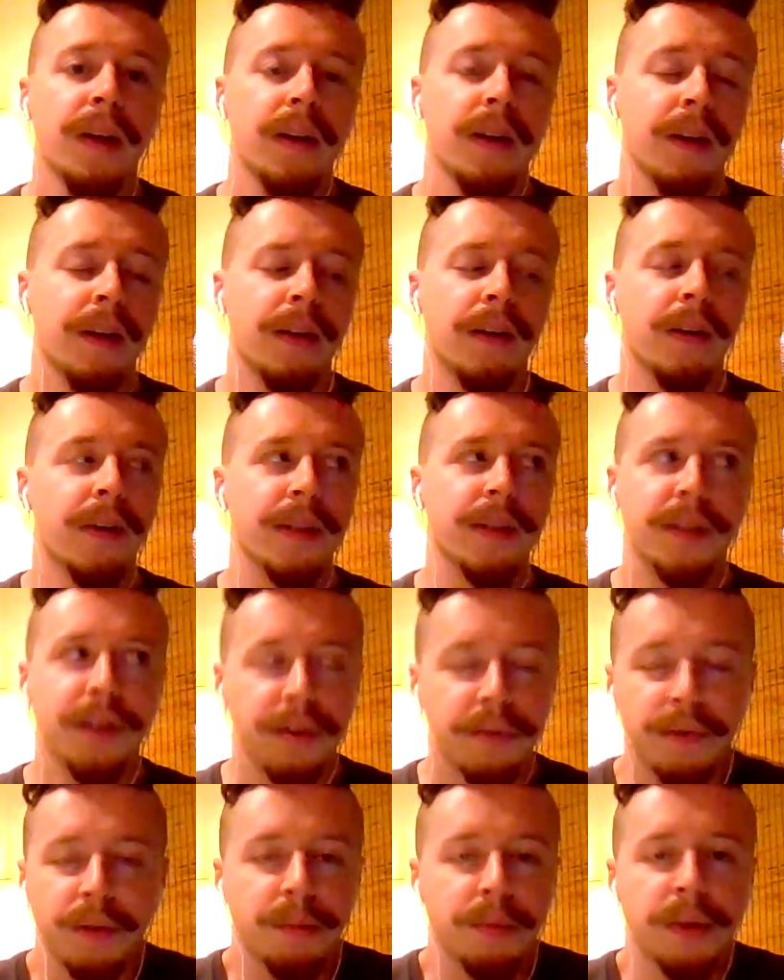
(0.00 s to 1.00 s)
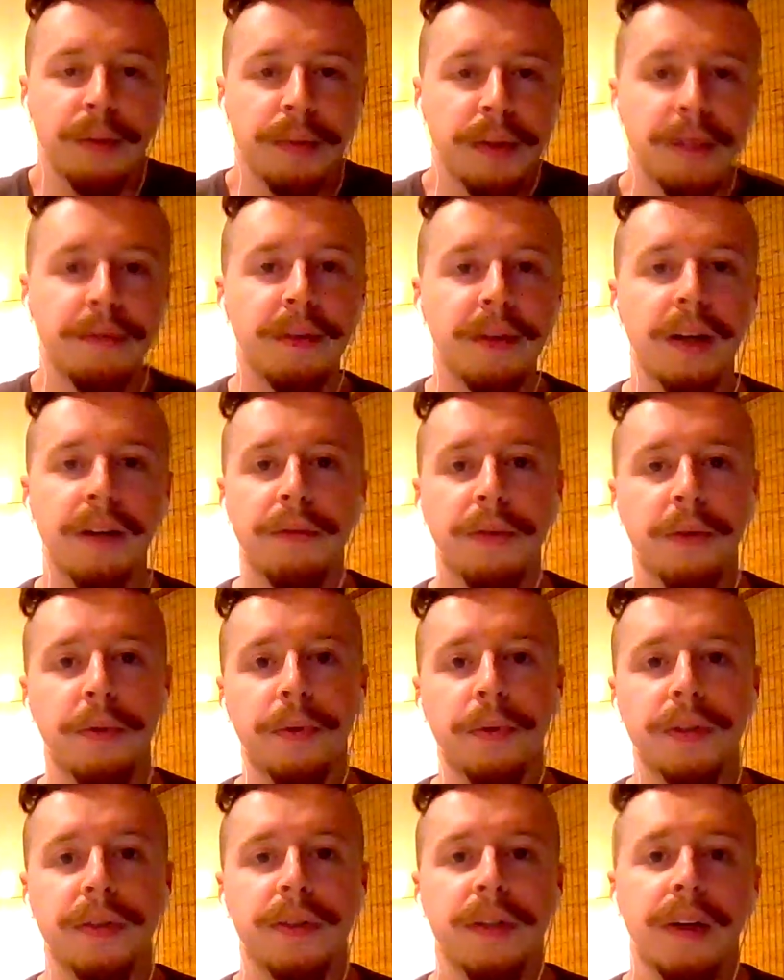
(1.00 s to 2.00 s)
And, I still firmly believe that, of
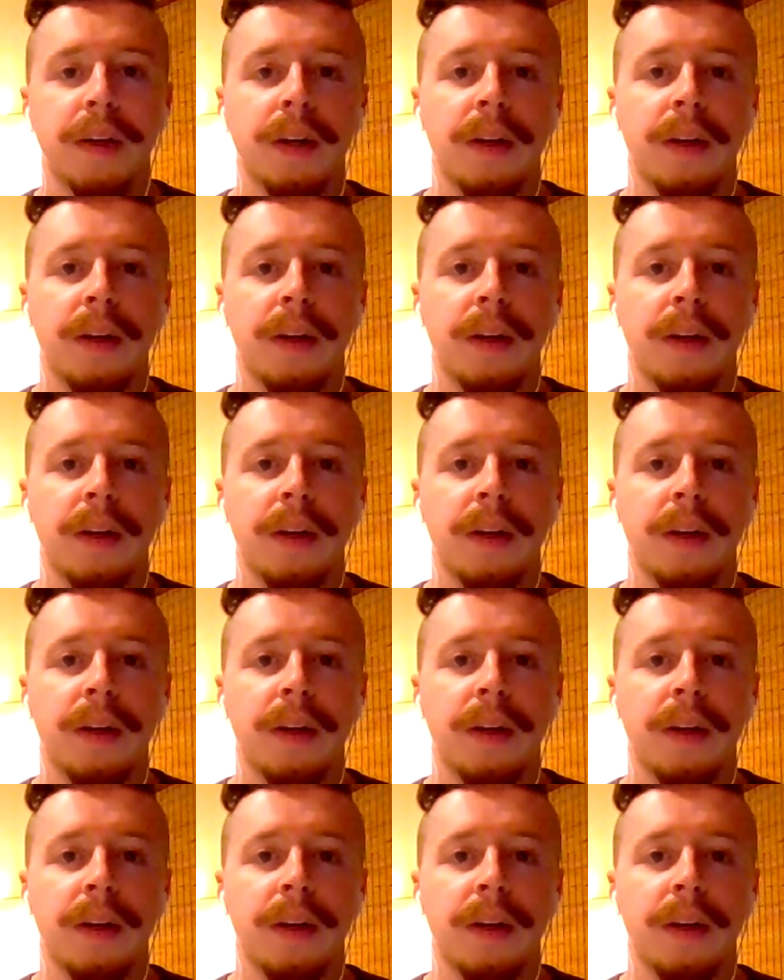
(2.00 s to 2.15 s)
course.